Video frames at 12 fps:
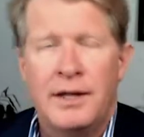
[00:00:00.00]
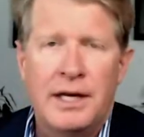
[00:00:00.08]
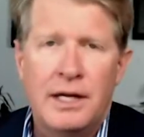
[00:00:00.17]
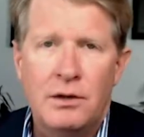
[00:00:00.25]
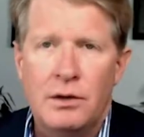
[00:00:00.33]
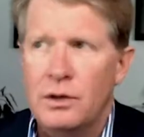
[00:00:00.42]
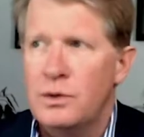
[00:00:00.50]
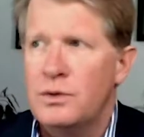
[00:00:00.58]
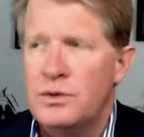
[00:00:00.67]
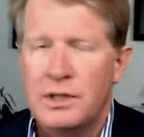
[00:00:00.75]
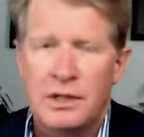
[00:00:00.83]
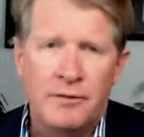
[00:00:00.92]
didn't
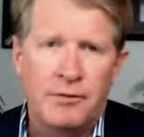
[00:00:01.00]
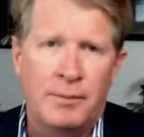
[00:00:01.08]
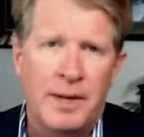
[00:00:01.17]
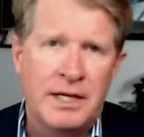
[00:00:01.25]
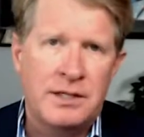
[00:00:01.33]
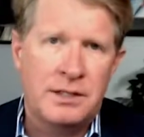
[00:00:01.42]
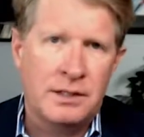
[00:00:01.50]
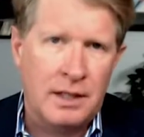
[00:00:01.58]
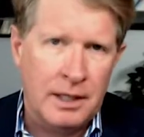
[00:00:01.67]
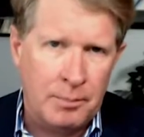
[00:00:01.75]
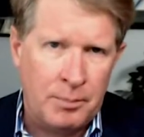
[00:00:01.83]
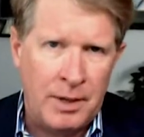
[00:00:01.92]
lose information
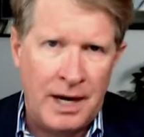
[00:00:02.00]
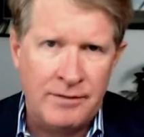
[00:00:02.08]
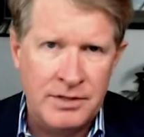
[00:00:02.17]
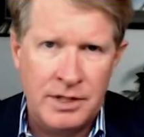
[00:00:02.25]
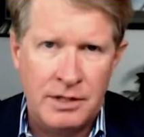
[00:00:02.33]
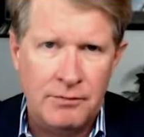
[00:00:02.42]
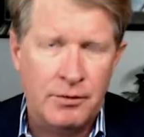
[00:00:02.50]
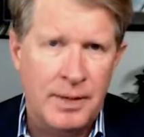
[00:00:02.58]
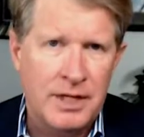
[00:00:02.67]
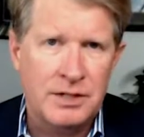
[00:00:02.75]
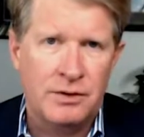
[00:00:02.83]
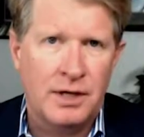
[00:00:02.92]
like privacy
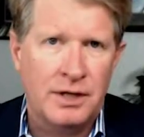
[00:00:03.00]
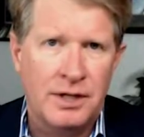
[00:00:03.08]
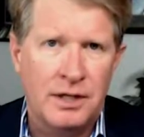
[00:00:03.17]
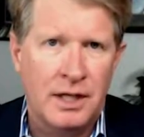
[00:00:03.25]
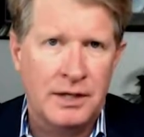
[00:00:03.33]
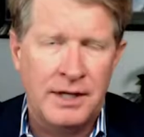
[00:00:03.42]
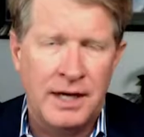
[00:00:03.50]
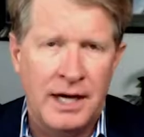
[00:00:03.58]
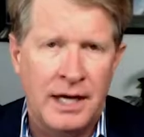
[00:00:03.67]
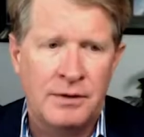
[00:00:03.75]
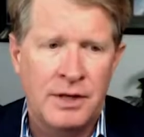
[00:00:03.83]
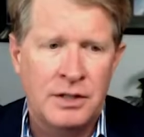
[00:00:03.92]
information or anything like
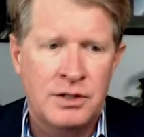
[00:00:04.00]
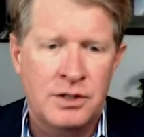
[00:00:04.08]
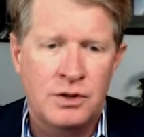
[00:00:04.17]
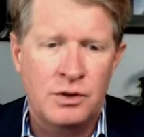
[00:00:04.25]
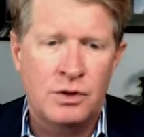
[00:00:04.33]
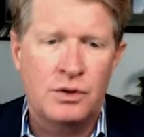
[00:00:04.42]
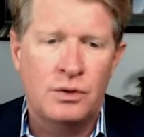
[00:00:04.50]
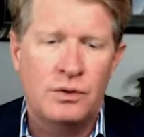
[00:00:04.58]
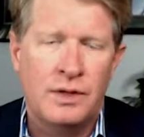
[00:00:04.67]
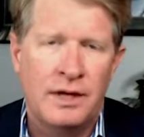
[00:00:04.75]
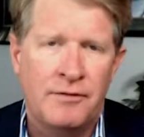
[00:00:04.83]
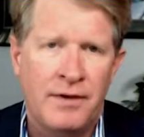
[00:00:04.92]
that. They just knew,
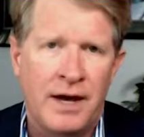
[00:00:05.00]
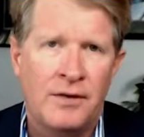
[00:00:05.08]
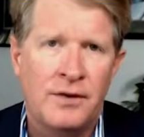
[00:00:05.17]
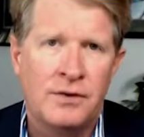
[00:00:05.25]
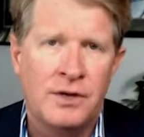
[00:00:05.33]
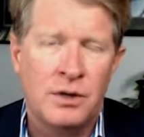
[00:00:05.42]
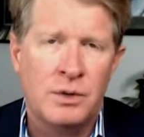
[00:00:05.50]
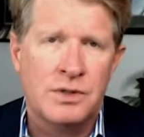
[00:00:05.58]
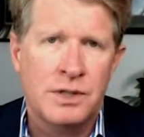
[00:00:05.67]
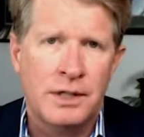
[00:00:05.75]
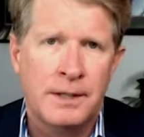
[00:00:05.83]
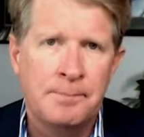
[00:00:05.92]
they found that there was
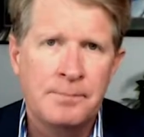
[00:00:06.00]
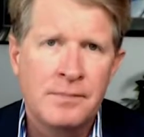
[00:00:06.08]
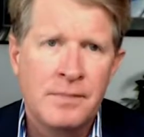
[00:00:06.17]
a